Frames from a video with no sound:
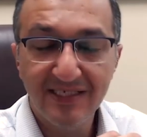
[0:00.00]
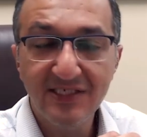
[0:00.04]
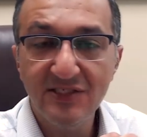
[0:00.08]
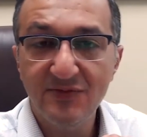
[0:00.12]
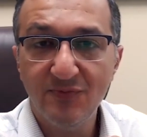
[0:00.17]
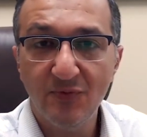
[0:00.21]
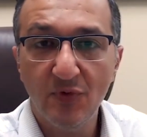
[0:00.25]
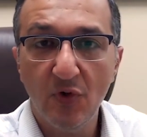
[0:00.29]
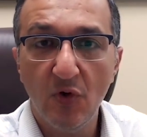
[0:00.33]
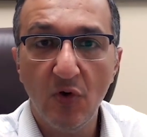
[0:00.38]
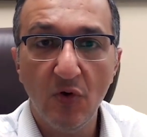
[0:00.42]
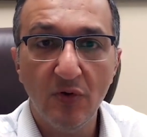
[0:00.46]

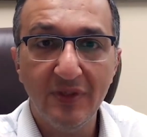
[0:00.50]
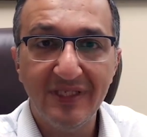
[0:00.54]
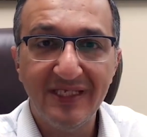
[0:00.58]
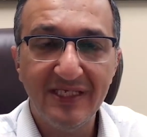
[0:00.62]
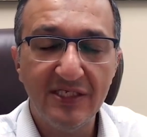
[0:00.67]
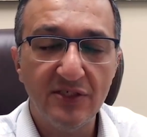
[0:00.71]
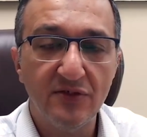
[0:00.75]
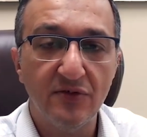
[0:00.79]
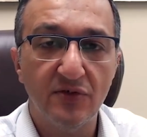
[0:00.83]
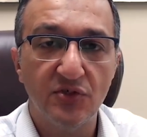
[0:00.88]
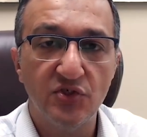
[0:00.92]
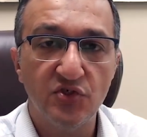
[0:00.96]
we're all
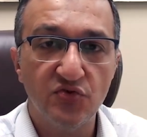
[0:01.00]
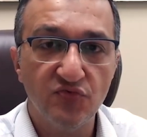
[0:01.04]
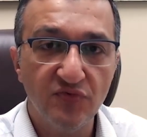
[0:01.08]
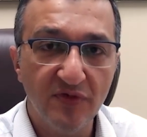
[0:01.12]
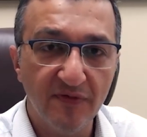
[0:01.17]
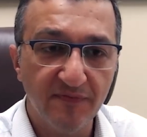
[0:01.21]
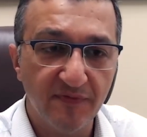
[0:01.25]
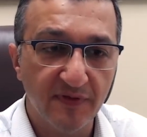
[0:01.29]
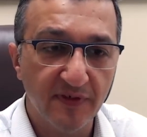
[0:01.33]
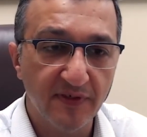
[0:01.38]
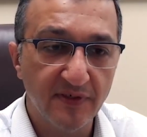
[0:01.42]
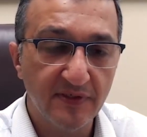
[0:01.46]

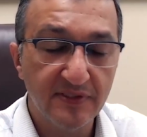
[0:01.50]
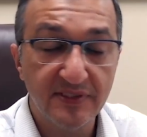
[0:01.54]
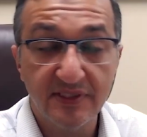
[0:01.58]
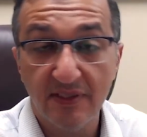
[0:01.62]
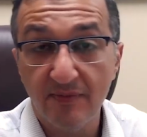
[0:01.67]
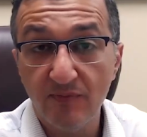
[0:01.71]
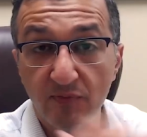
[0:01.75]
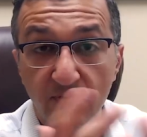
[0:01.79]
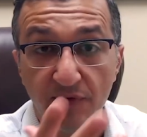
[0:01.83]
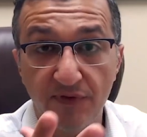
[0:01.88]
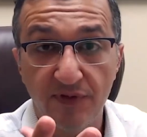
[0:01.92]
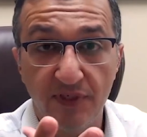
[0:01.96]
ego-driven, some
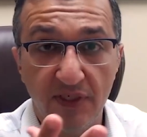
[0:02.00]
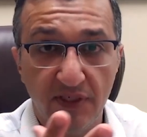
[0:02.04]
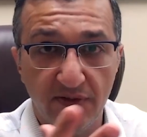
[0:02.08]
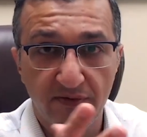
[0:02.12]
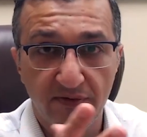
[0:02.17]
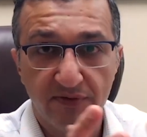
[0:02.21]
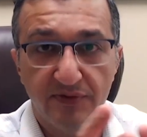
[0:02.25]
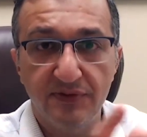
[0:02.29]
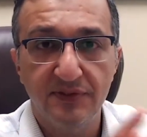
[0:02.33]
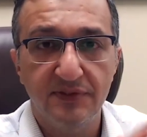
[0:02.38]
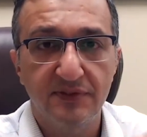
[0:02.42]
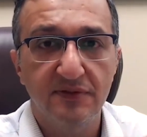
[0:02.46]
more than
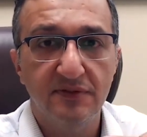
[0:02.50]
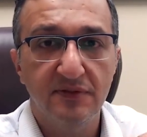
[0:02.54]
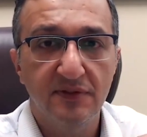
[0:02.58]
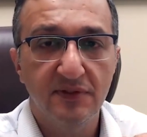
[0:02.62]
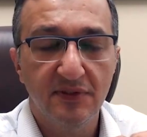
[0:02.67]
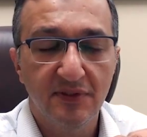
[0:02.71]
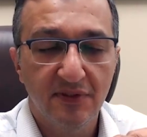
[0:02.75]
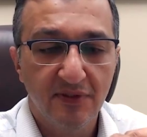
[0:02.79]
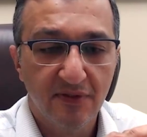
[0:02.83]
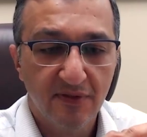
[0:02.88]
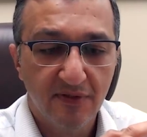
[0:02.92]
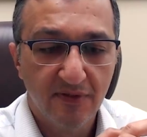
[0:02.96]
others,
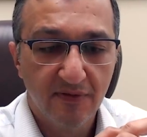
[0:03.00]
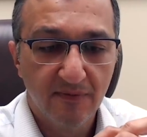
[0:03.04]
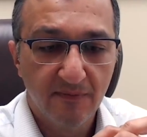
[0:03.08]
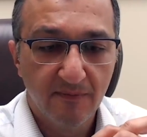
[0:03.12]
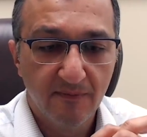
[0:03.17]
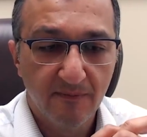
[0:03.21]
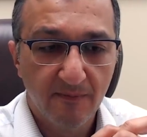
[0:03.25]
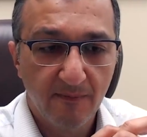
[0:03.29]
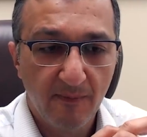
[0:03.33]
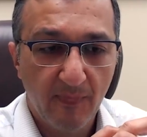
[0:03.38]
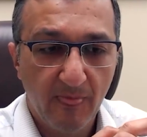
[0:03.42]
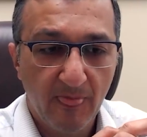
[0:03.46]

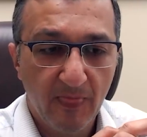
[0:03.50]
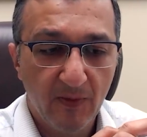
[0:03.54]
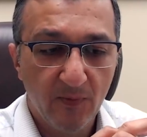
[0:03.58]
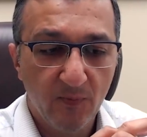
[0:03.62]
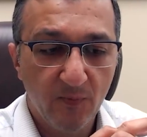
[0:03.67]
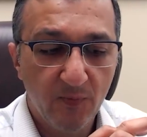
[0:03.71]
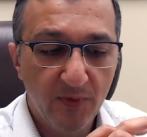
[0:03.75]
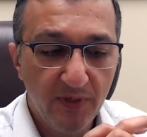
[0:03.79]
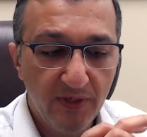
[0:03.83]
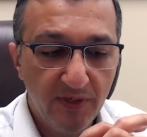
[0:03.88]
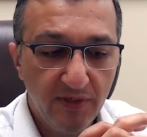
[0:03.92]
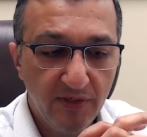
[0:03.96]

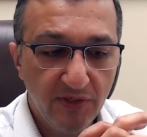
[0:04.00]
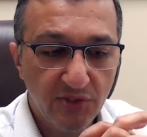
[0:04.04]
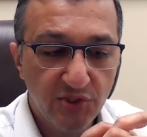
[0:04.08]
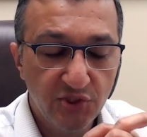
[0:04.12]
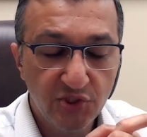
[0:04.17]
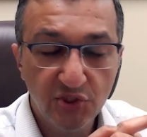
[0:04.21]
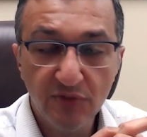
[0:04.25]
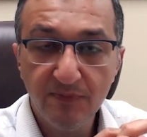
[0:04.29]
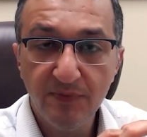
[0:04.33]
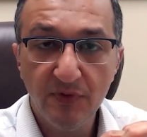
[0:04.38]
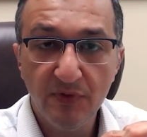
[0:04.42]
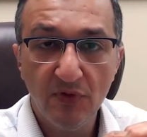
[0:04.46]
we
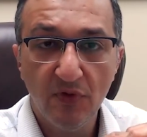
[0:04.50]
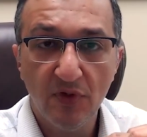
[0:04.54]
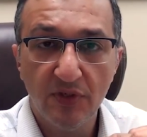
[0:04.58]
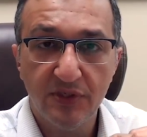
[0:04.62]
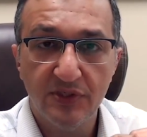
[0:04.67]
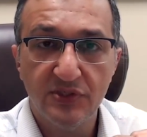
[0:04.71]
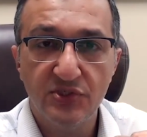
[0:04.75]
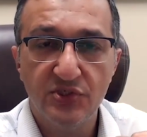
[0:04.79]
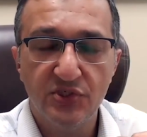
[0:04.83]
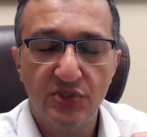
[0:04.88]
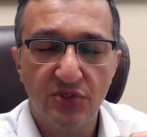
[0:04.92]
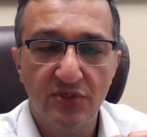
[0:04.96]
should be all
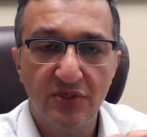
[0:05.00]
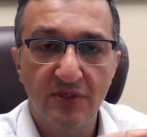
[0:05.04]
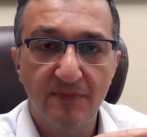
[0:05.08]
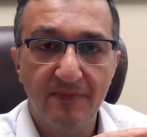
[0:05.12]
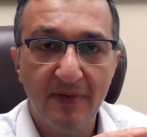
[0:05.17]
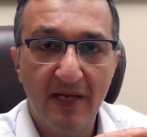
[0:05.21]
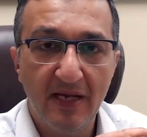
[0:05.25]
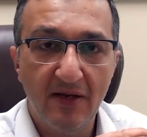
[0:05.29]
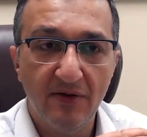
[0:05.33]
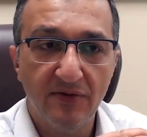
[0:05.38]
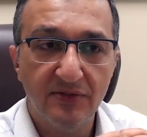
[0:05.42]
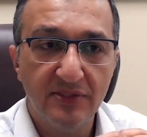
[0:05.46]
concerned
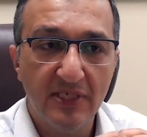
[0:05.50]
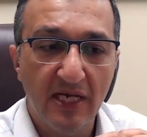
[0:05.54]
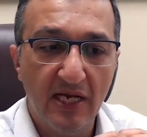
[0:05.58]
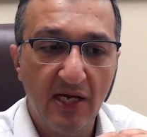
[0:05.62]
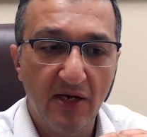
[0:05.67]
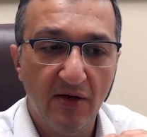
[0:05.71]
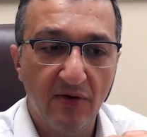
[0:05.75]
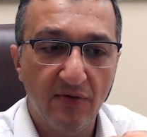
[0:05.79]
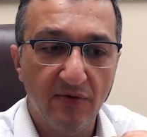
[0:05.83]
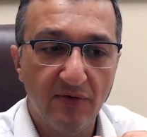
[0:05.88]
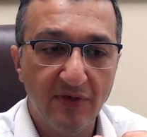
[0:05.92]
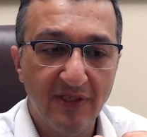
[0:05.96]
about
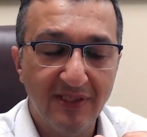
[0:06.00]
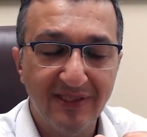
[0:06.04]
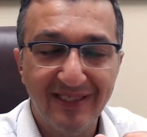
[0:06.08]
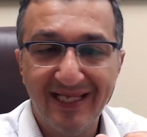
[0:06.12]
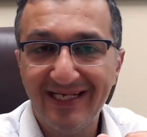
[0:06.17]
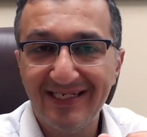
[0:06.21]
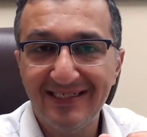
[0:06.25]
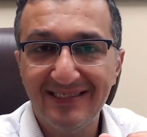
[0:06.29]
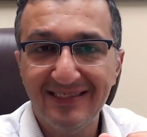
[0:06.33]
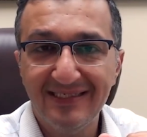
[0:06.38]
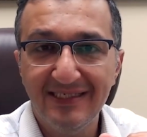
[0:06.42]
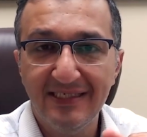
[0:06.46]
our
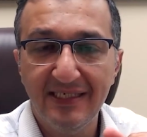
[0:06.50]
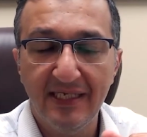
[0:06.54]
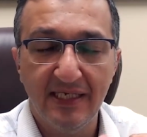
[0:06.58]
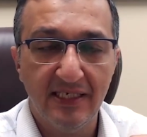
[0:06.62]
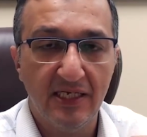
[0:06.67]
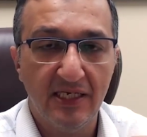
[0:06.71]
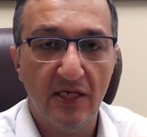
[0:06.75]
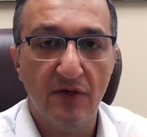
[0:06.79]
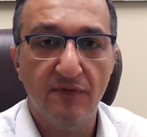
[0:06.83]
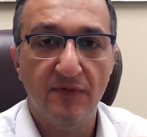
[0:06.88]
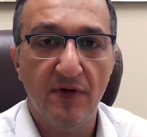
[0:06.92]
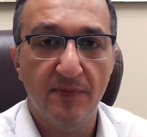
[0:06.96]
legacy and
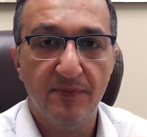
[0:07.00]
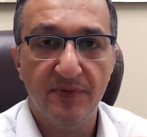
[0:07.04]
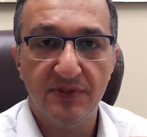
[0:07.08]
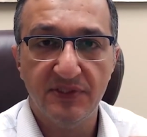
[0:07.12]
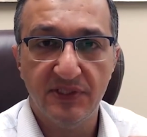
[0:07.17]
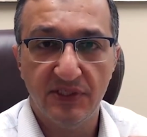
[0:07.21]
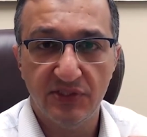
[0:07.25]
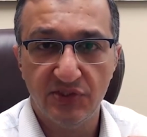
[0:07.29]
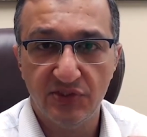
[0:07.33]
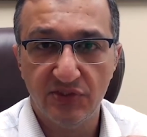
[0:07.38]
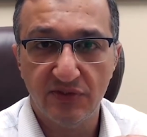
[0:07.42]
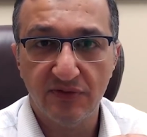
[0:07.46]
our
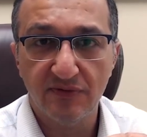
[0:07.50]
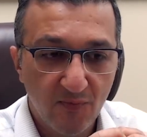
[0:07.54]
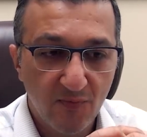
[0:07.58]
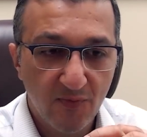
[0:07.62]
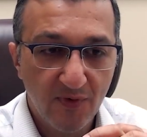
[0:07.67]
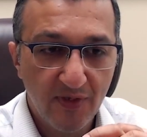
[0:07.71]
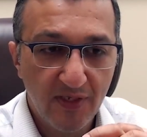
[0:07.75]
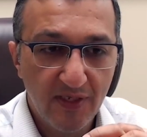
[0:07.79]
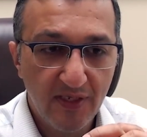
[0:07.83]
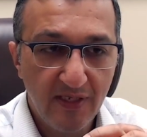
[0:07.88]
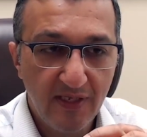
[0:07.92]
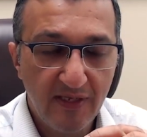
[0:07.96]
reputation.
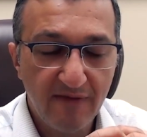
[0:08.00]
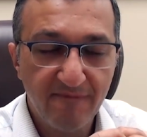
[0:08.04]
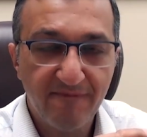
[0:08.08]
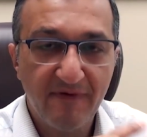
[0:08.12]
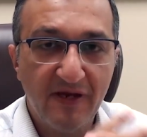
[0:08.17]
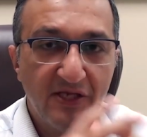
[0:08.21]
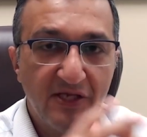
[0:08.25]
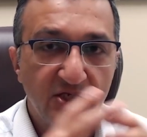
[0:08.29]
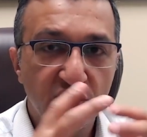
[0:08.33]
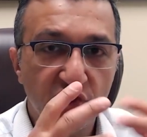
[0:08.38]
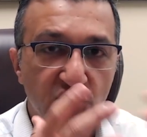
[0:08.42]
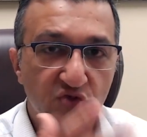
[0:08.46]
If
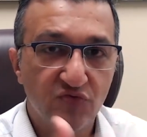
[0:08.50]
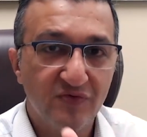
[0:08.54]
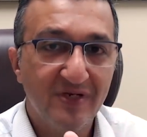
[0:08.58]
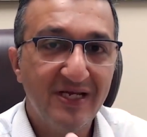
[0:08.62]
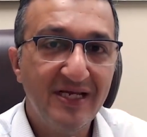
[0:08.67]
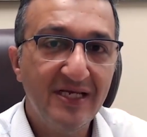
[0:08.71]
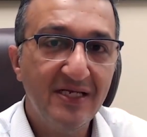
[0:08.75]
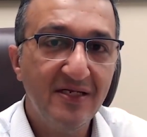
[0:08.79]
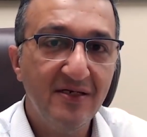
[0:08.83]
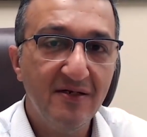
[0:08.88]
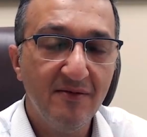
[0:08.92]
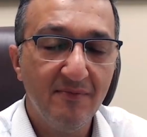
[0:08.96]
I
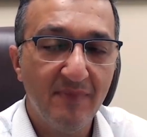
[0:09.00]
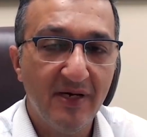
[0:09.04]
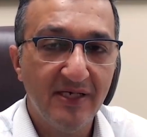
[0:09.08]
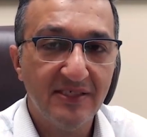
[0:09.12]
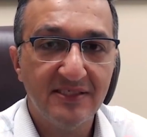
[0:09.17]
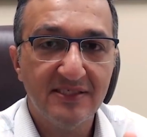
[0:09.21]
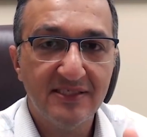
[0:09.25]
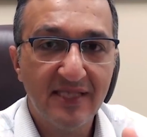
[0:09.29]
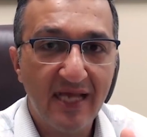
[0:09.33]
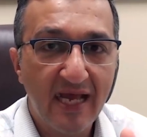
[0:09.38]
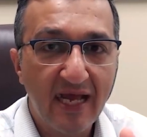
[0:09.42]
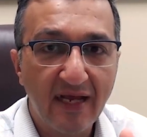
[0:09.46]
train my
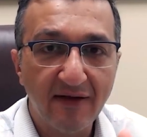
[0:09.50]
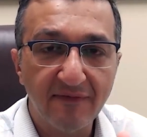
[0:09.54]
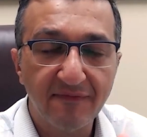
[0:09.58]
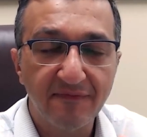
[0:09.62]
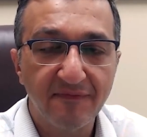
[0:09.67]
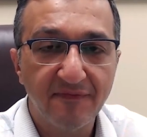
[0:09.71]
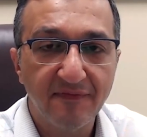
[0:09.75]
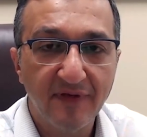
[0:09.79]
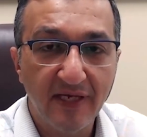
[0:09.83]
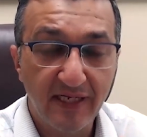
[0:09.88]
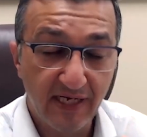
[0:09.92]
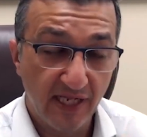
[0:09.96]

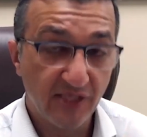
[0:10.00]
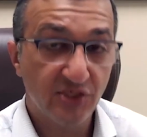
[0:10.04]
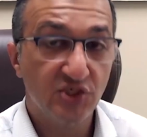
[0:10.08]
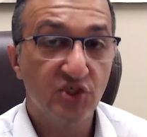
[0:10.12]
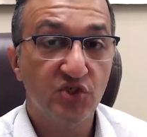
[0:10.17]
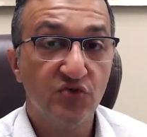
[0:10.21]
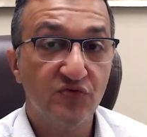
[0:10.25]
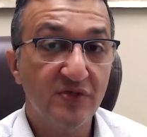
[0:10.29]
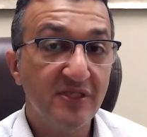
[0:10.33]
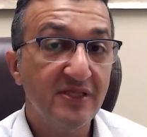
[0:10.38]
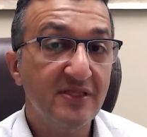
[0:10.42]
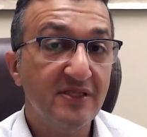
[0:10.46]
staff and I
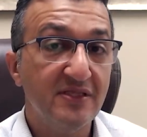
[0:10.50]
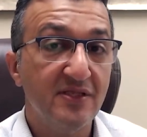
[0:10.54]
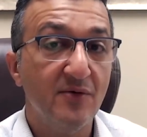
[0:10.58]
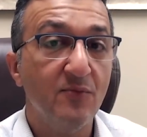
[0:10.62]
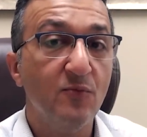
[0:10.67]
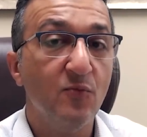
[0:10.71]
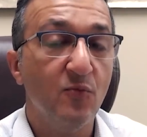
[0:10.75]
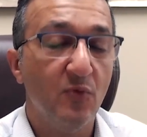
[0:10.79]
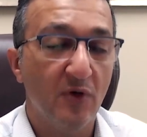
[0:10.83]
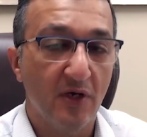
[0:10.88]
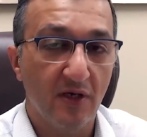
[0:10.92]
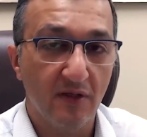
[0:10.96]
treat them
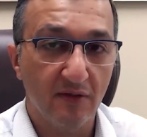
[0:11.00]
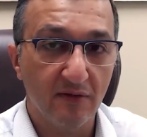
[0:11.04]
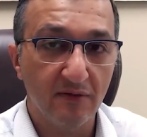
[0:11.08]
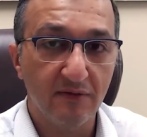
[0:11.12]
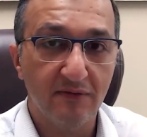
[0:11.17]
well,